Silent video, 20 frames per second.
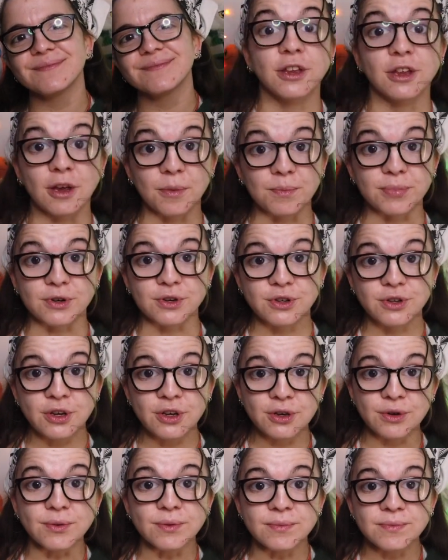Number
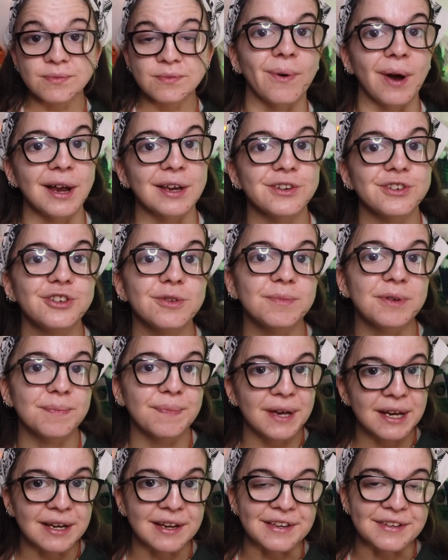two, why you should be
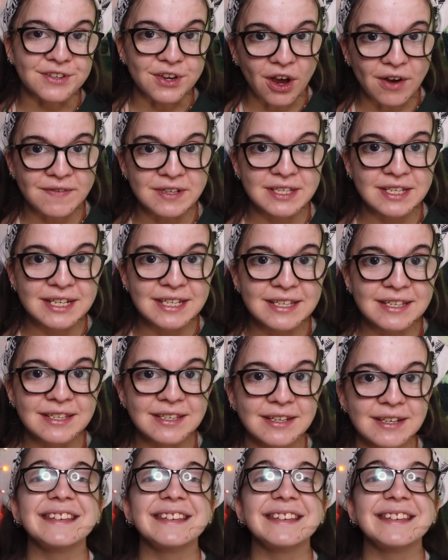picking solventless,